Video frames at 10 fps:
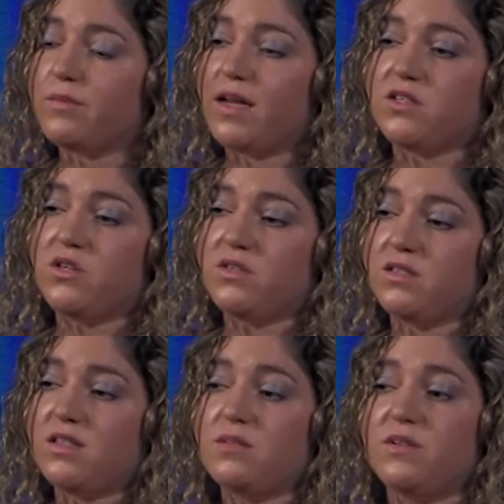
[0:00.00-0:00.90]

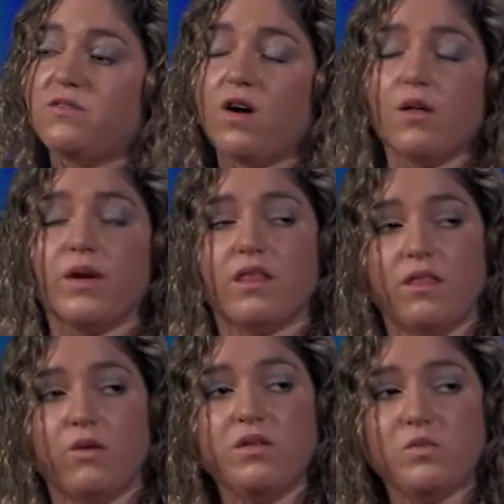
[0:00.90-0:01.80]
Massachusetts has been following
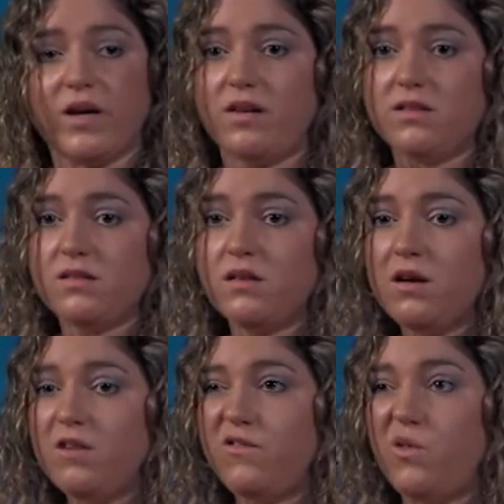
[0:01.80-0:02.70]
those whales
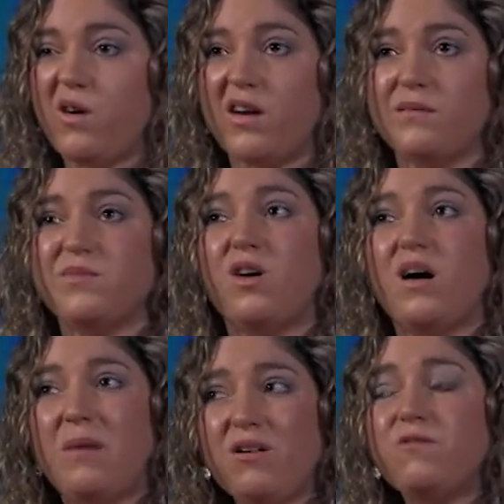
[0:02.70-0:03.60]
for
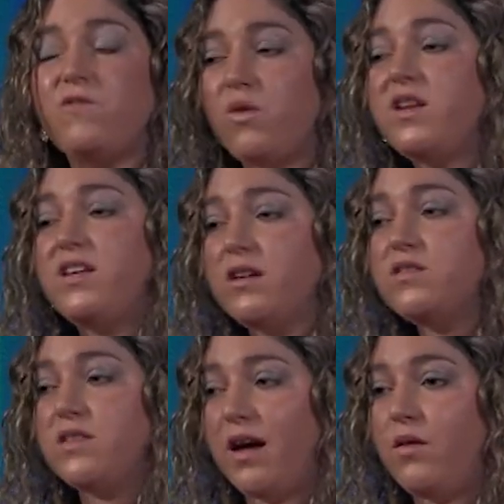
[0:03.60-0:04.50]
about 40
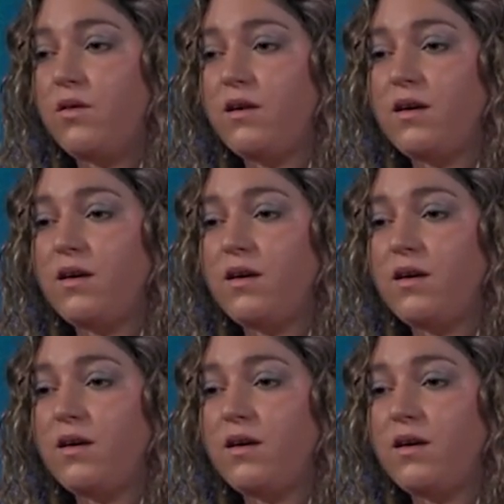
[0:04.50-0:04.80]
years now,